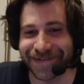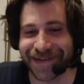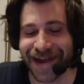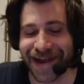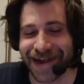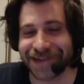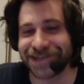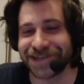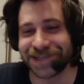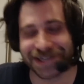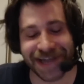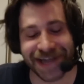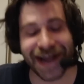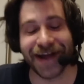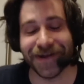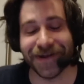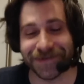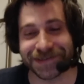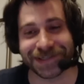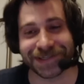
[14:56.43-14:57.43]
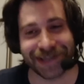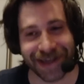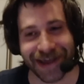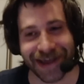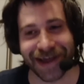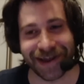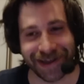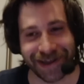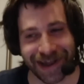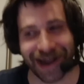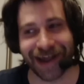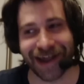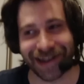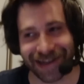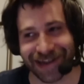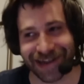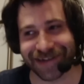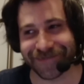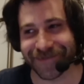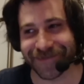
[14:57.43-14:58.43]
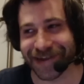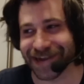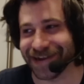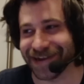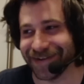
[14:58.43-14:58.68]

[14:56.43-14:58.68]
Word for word: That right sounds like a lot like me.